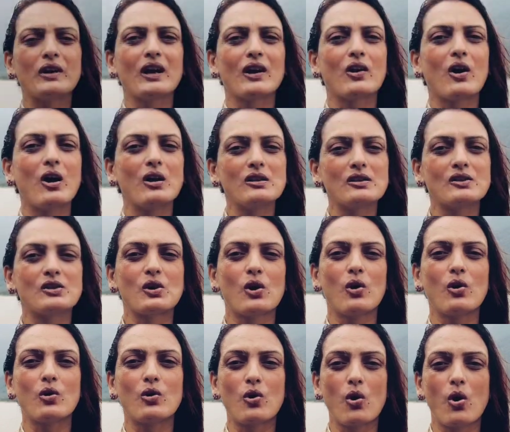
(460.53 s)
can
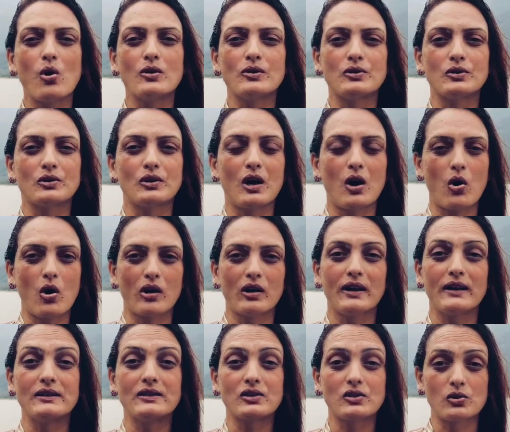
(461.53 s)
also go to the
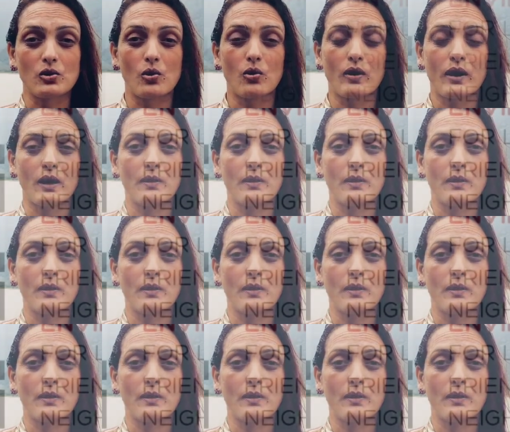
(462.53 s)
online store